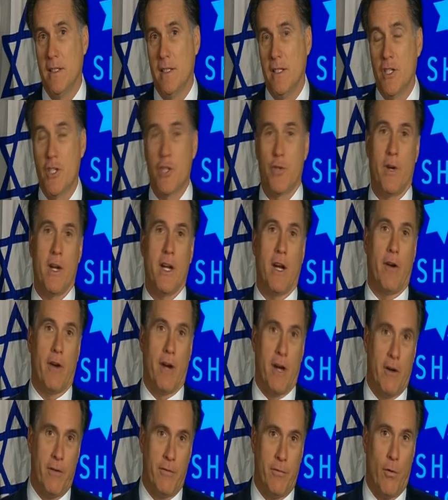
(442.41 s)
shrink our
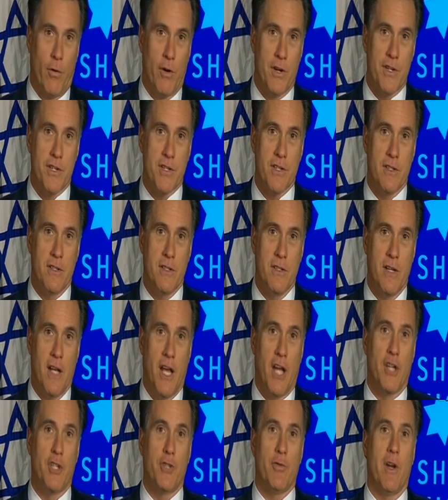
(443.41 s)
Air Force,
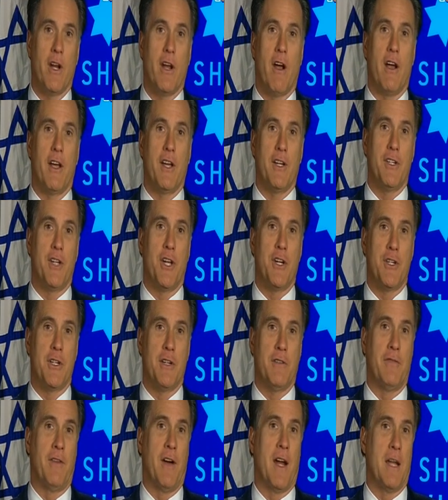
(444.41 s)
and shrink our contingent
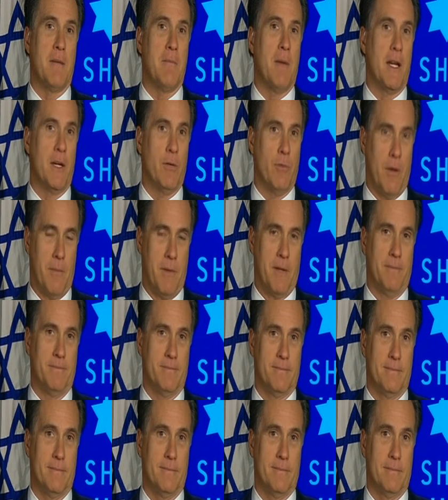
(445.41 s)
of fighting men and women.
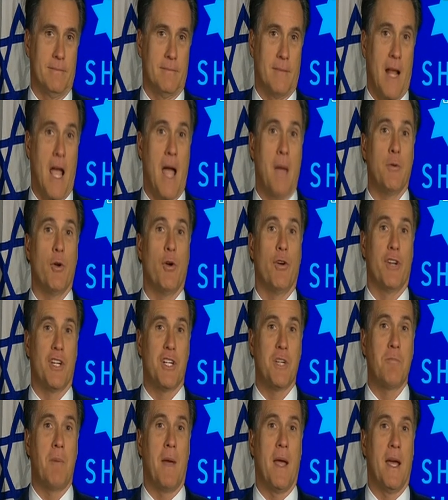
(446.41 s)
I'm going to
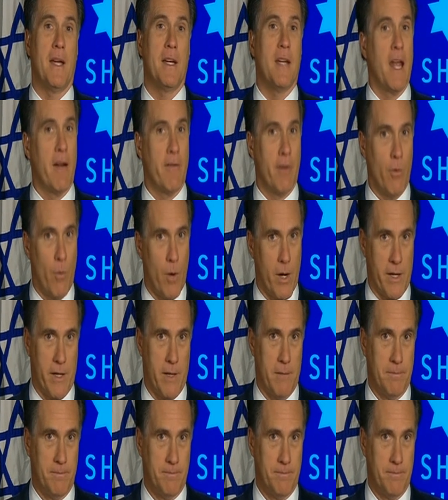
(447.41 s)
expand every one of them.